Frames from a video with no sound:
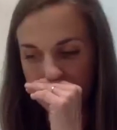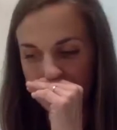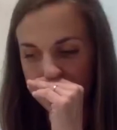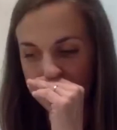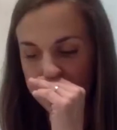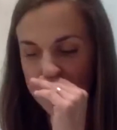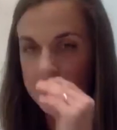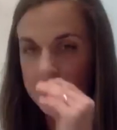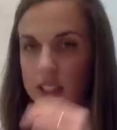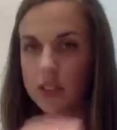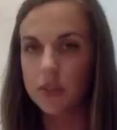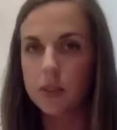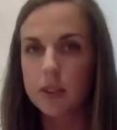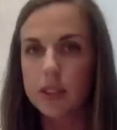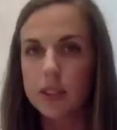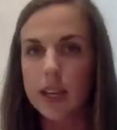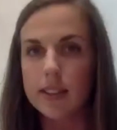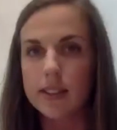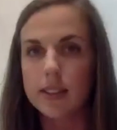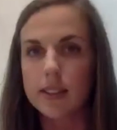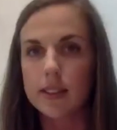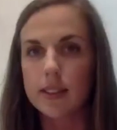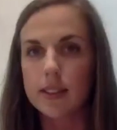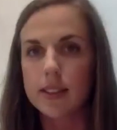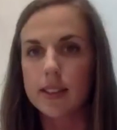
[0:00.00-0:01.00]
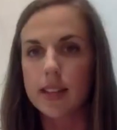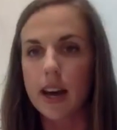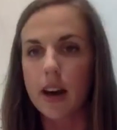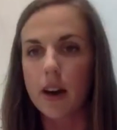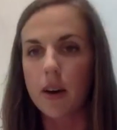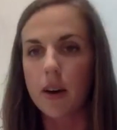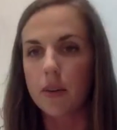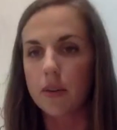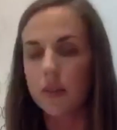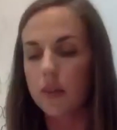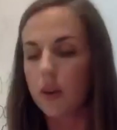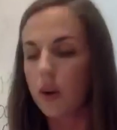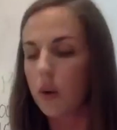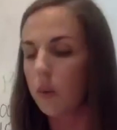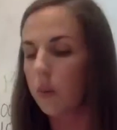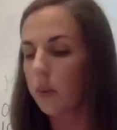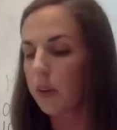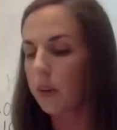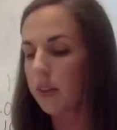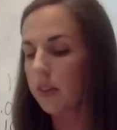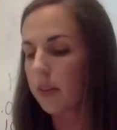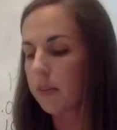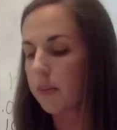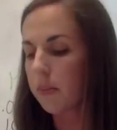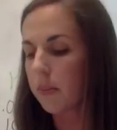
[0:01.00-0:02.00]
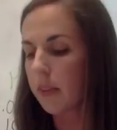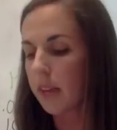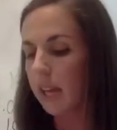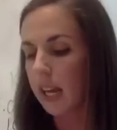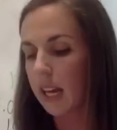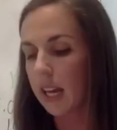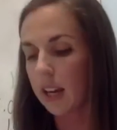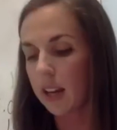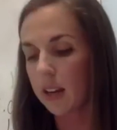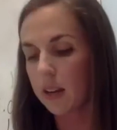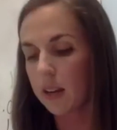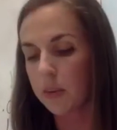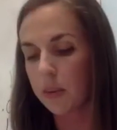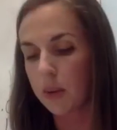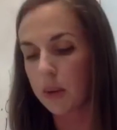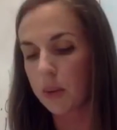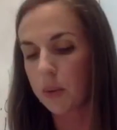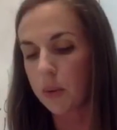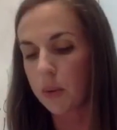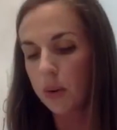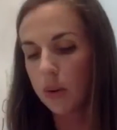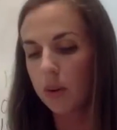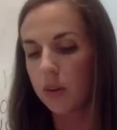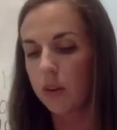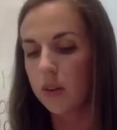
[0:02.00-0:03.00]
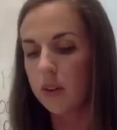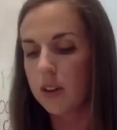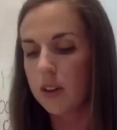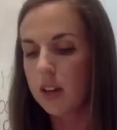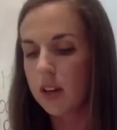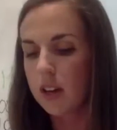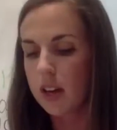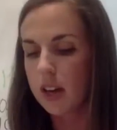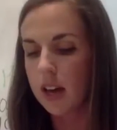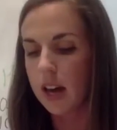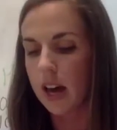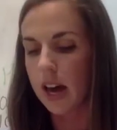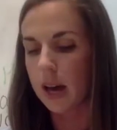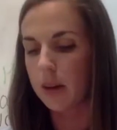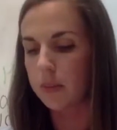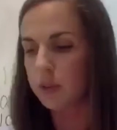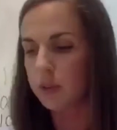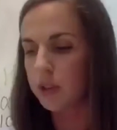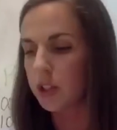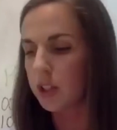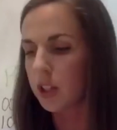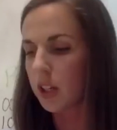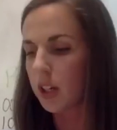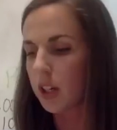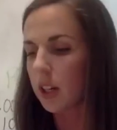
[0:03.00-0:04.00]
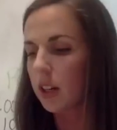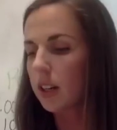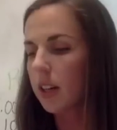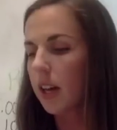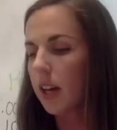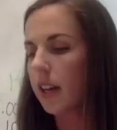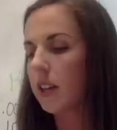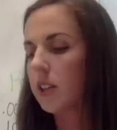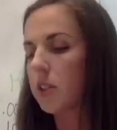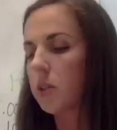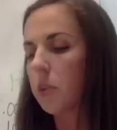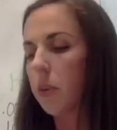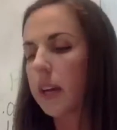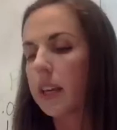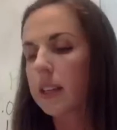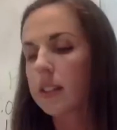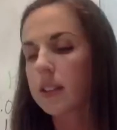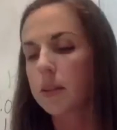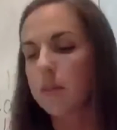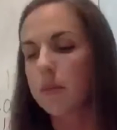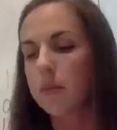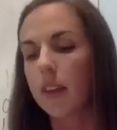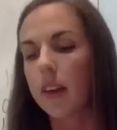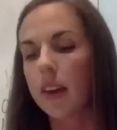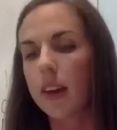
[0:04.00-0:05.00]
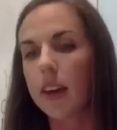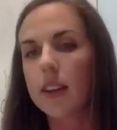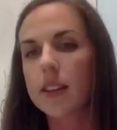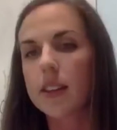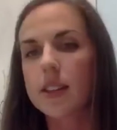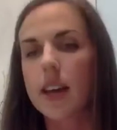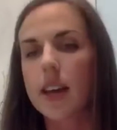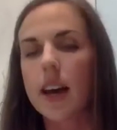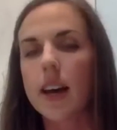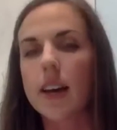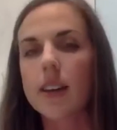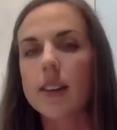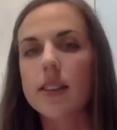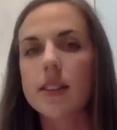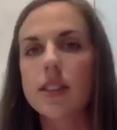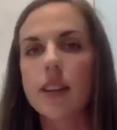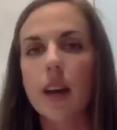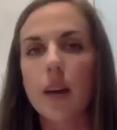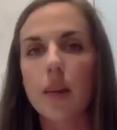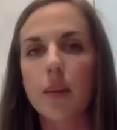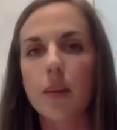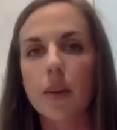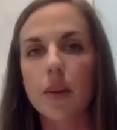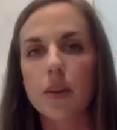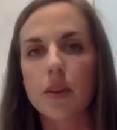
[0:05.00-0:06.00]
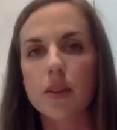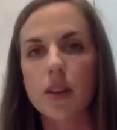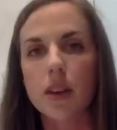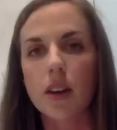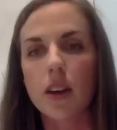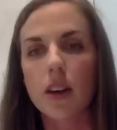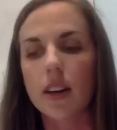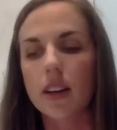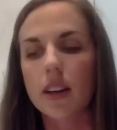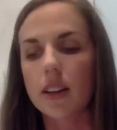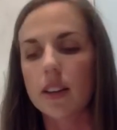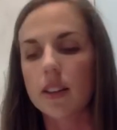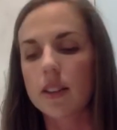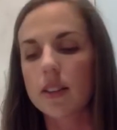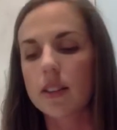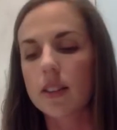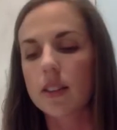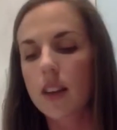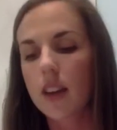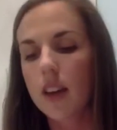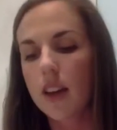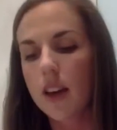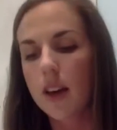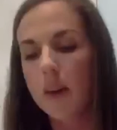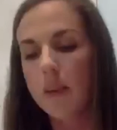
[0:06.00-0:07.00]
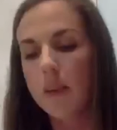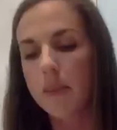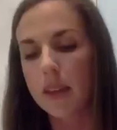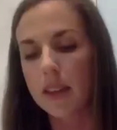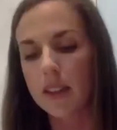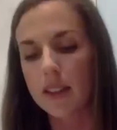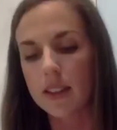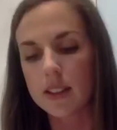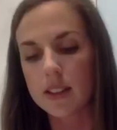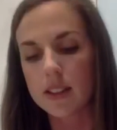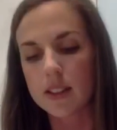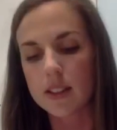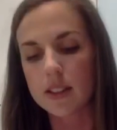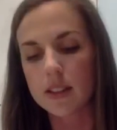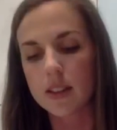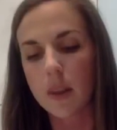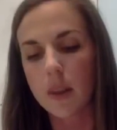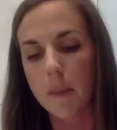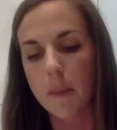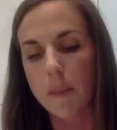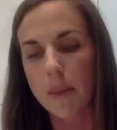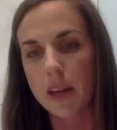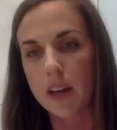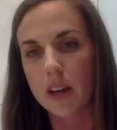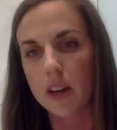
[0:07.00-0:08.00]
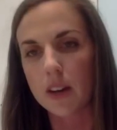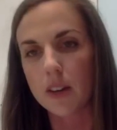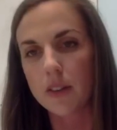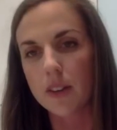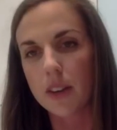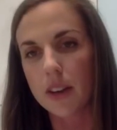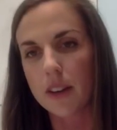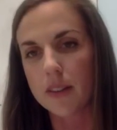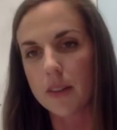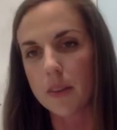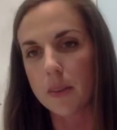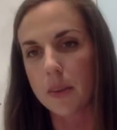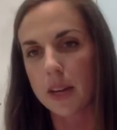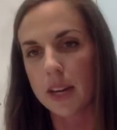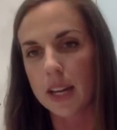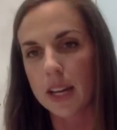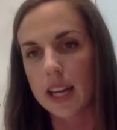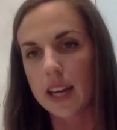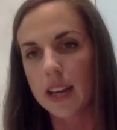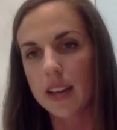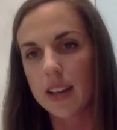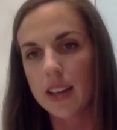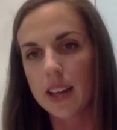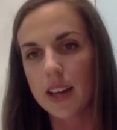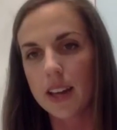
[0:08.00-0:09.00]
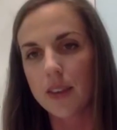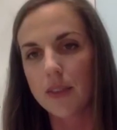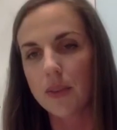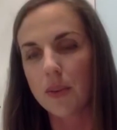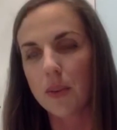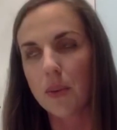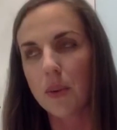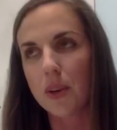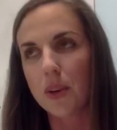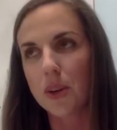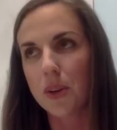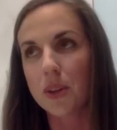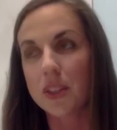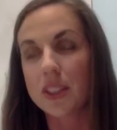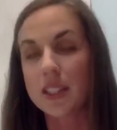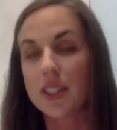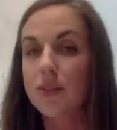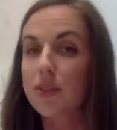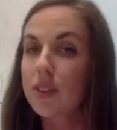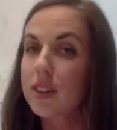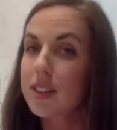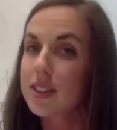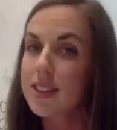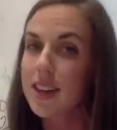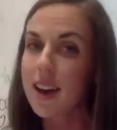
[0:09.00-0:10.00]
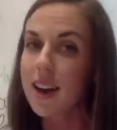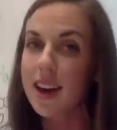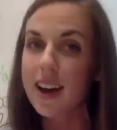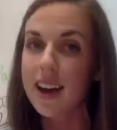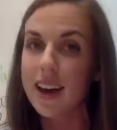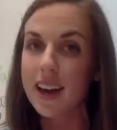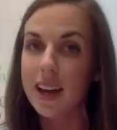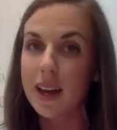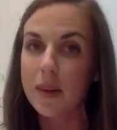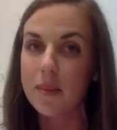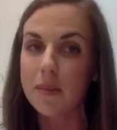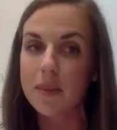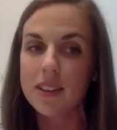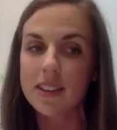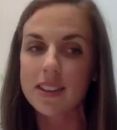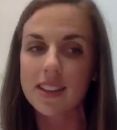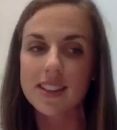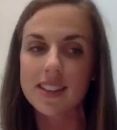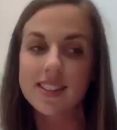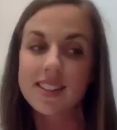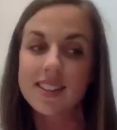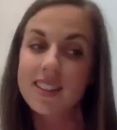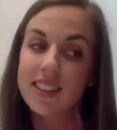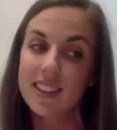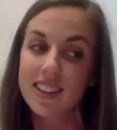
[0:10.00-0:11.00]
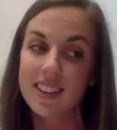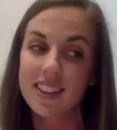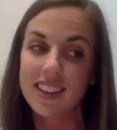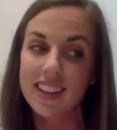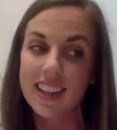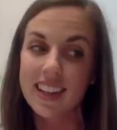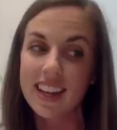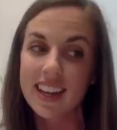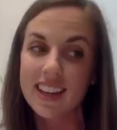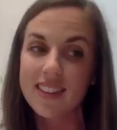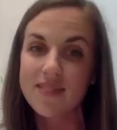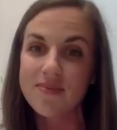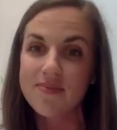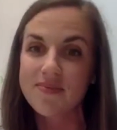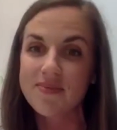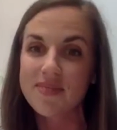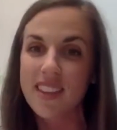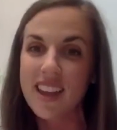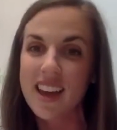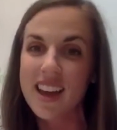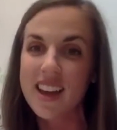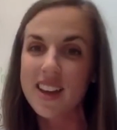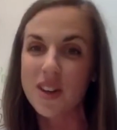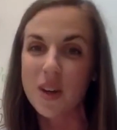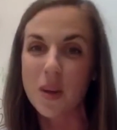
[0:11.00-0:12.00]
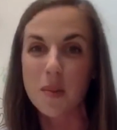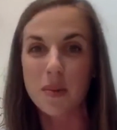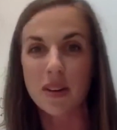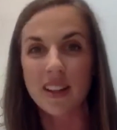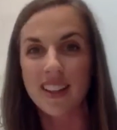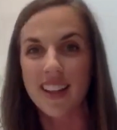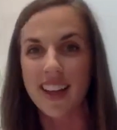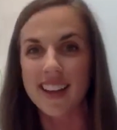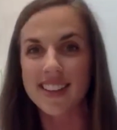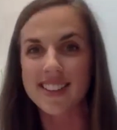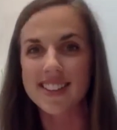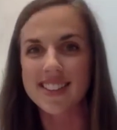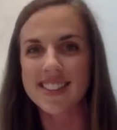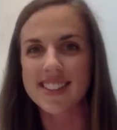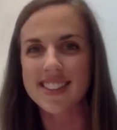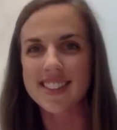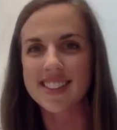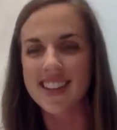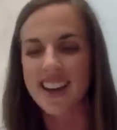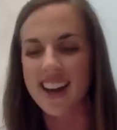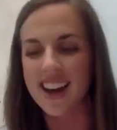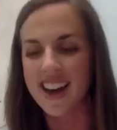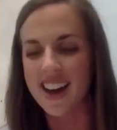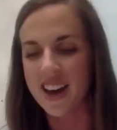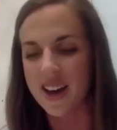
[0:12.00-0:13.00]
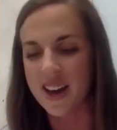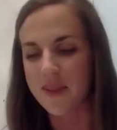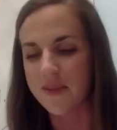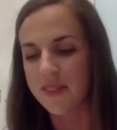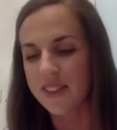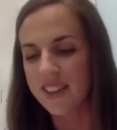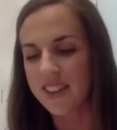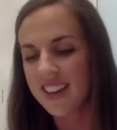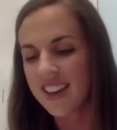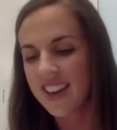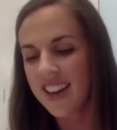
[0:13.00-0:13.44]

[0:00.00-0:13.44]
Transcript: thanks for testing this out with me. We will, I'm sure, kind of tweak some things as time goes on and make this better for everybody. And if we want to do a different time, because clearly nobody likes this time,